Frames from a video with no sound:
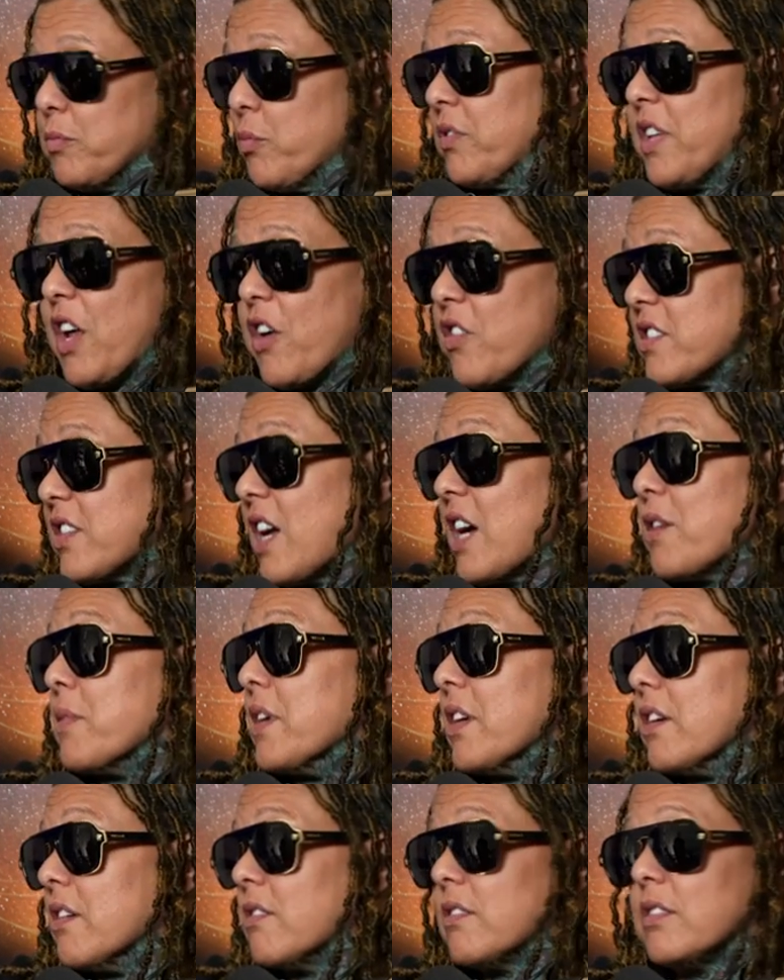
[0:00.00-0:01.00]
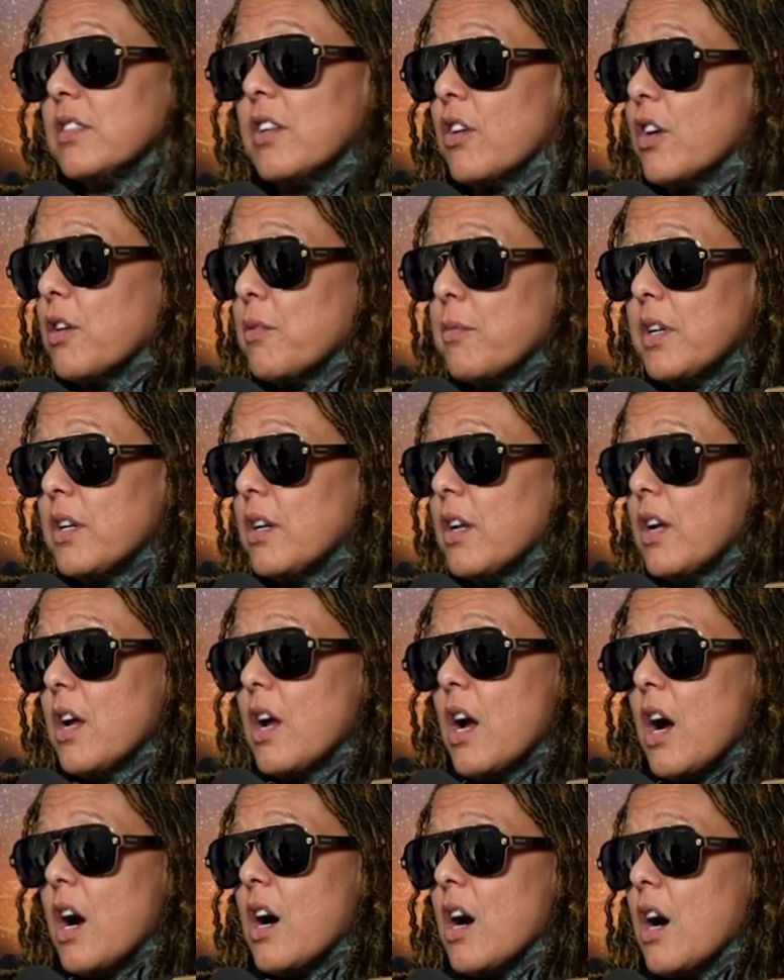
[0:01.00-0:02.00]
that are inside me. You mm-hmm. know what mm-hmm. I
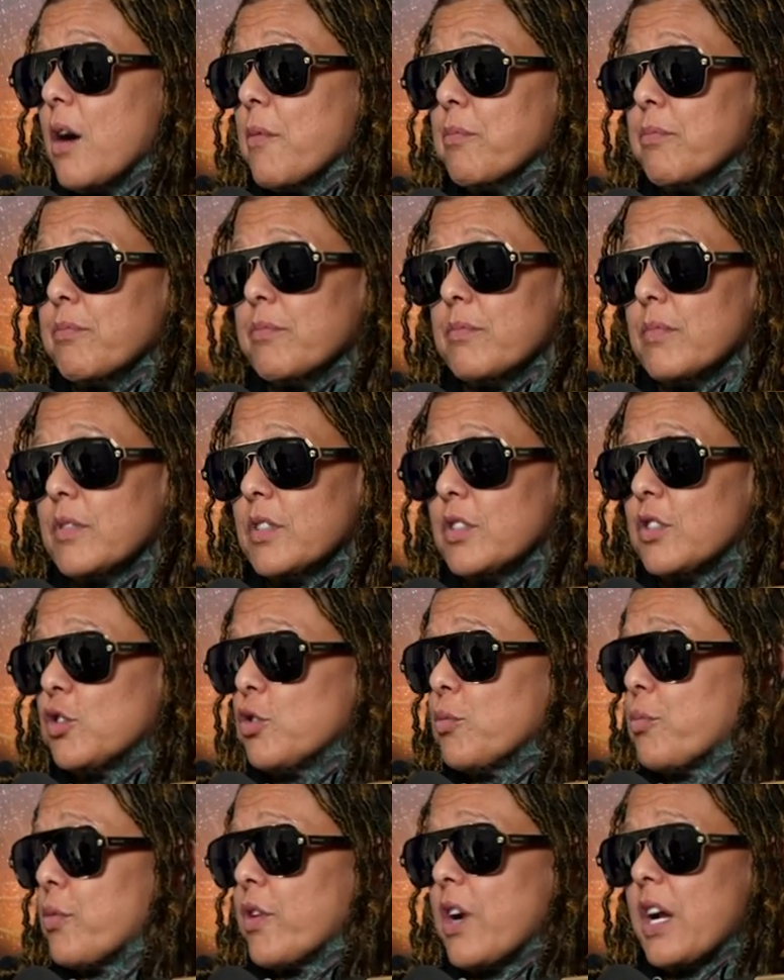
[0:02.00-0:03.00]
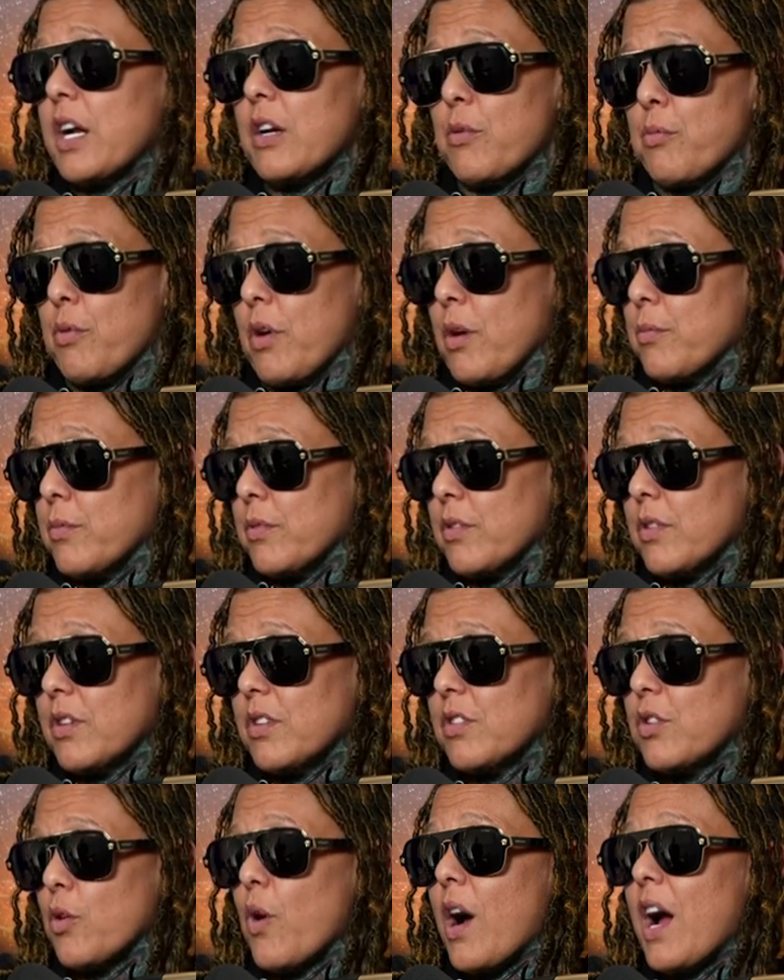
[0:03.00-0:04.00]
mean? Um, super anger problems.
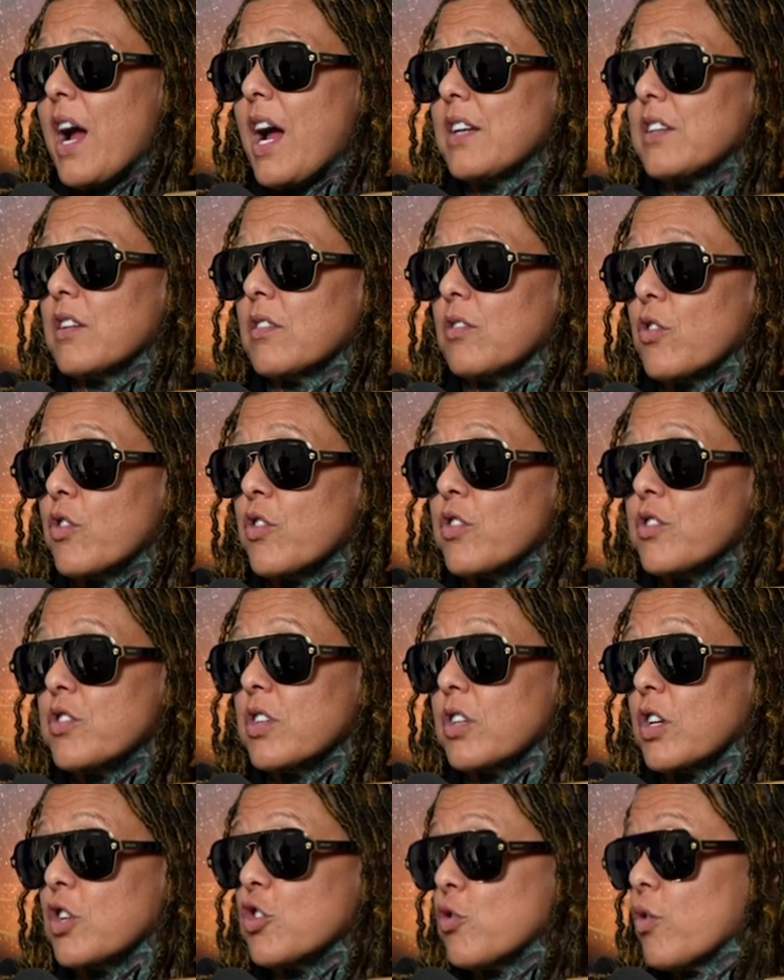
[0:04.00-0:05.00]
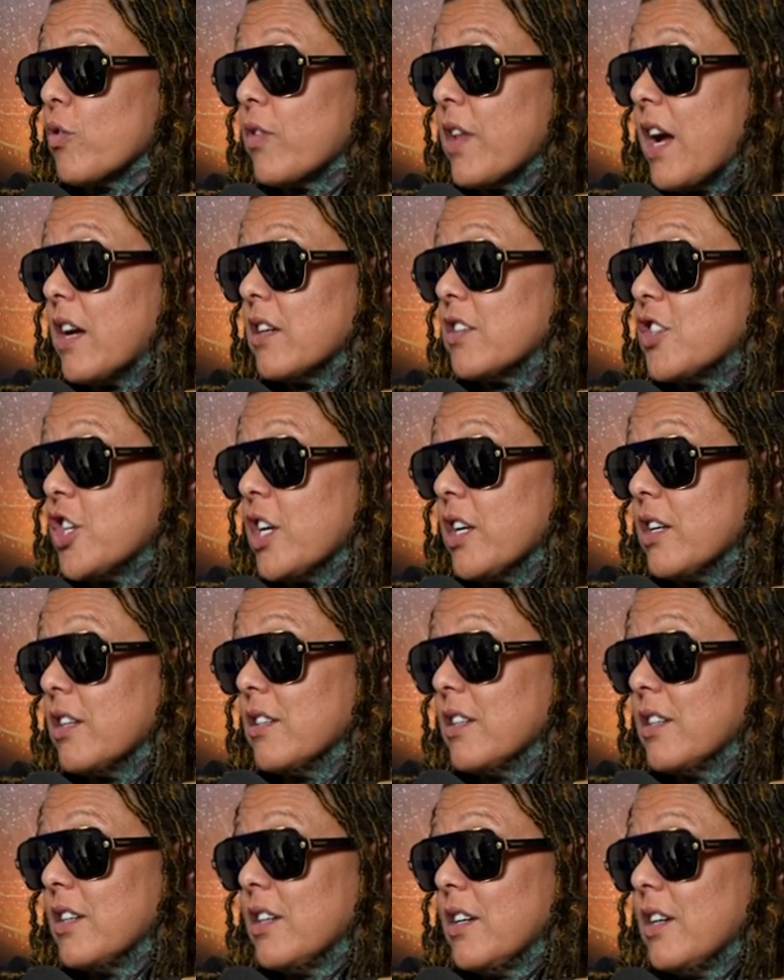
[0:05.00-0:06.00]
So I had to learn to control that shit,
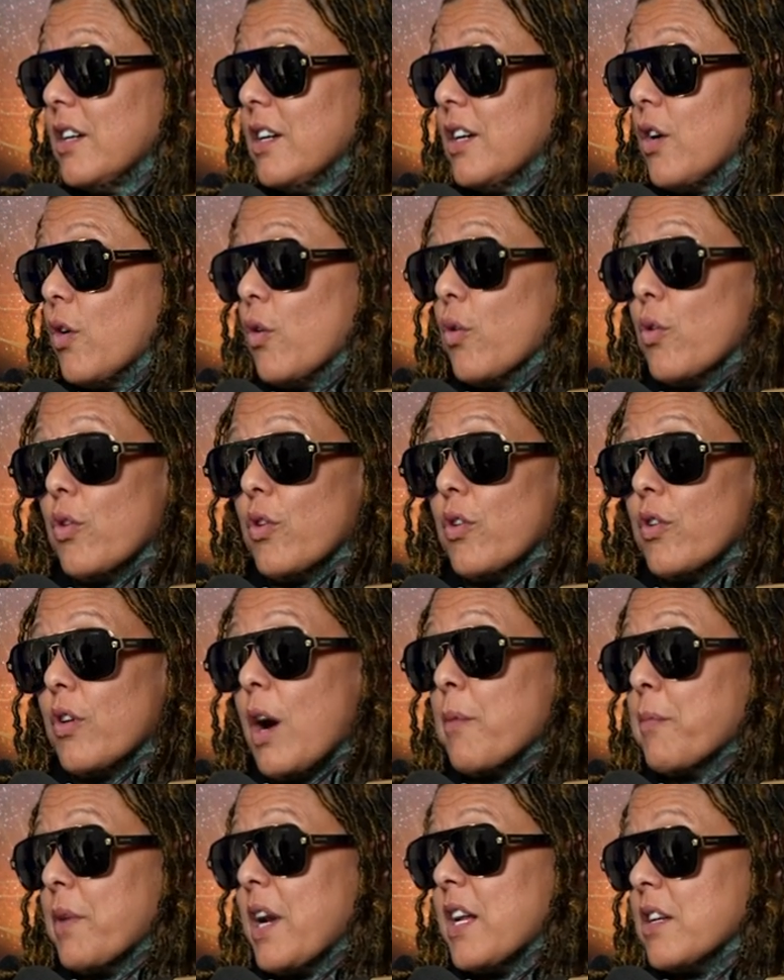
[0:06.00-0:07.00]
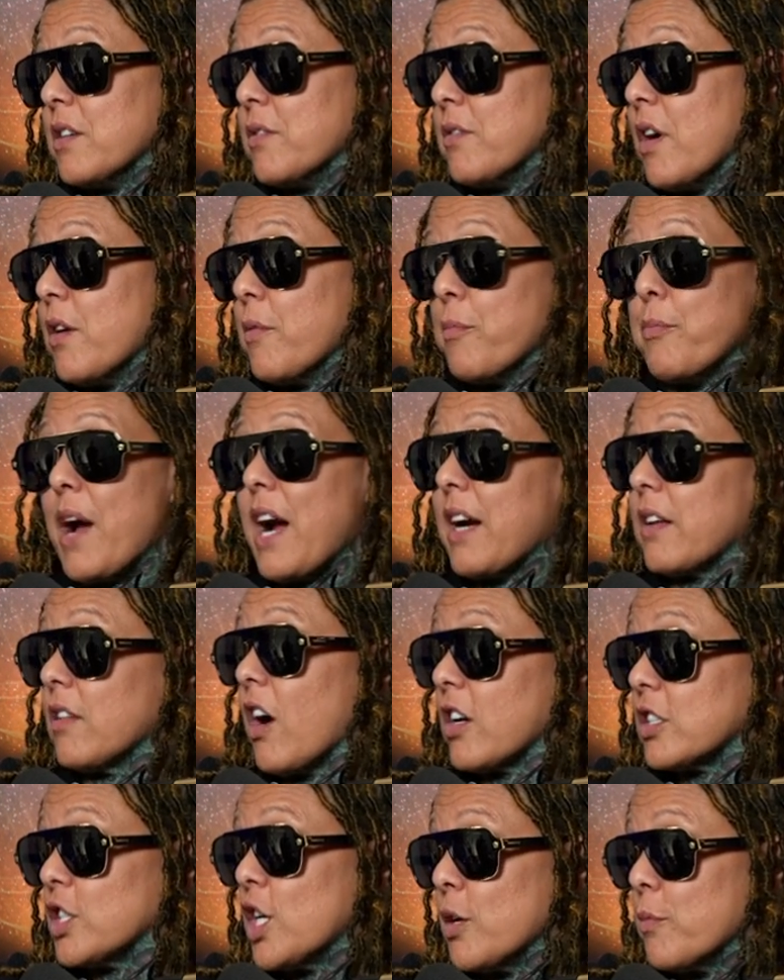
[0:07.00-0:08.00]
or I'm gonna end up back
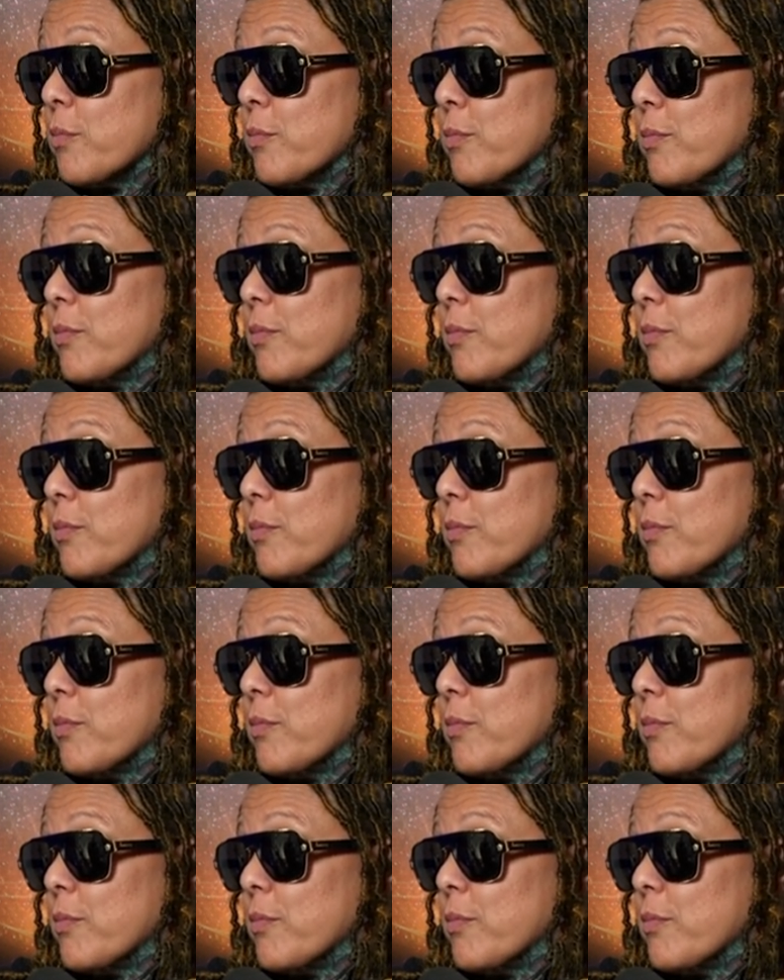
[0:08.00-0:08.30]
locked up.